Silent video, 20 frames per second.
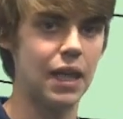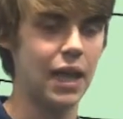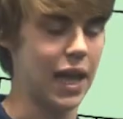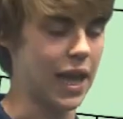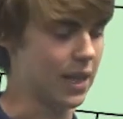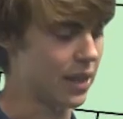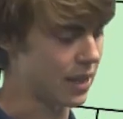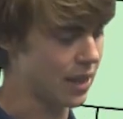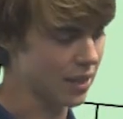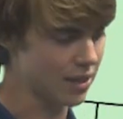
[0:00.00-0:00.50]

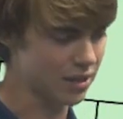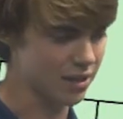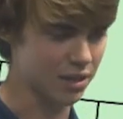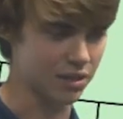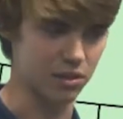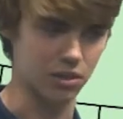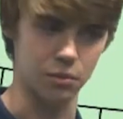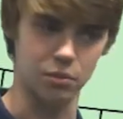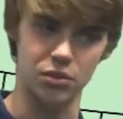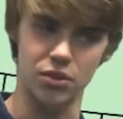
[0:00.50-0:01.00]
And this
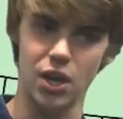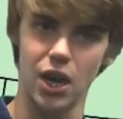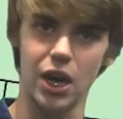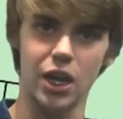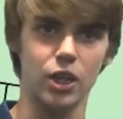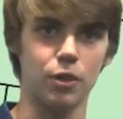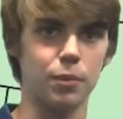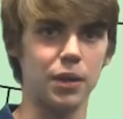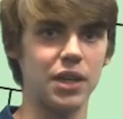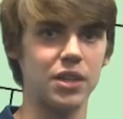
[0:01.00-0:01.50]
system's
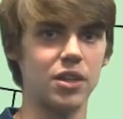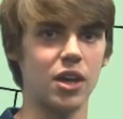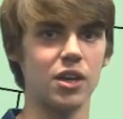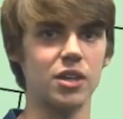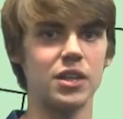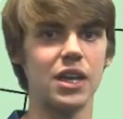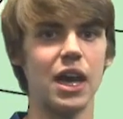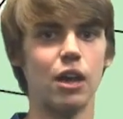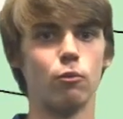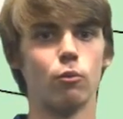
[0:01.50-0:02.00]
not going to be
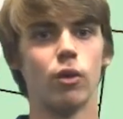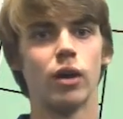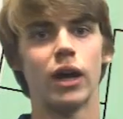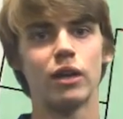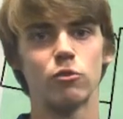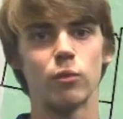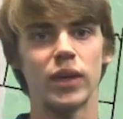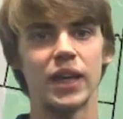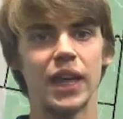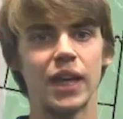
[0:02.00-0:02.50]
done yet.
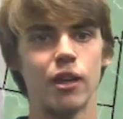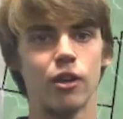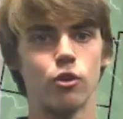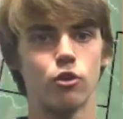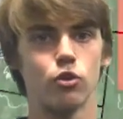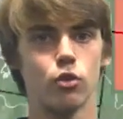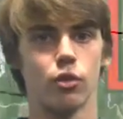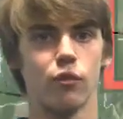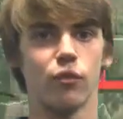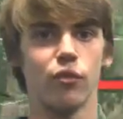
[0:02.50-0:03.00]
As we get
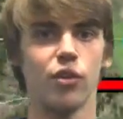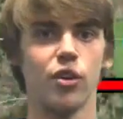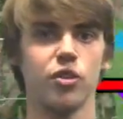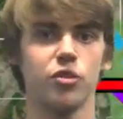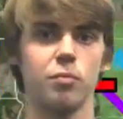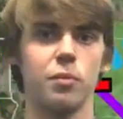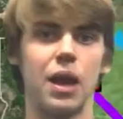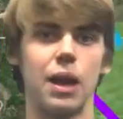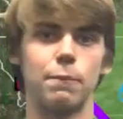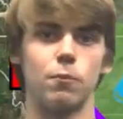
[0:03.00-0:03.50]
into the
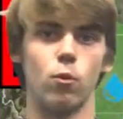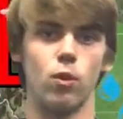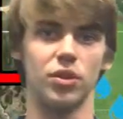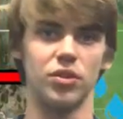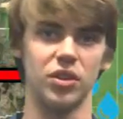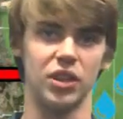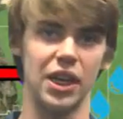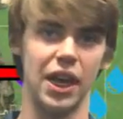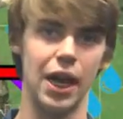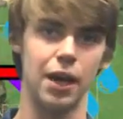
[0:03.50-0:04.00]
fronts map
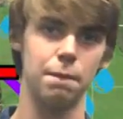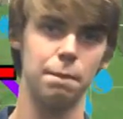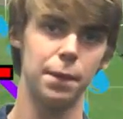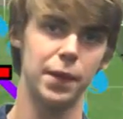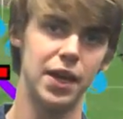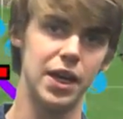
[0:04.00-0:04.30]
once again,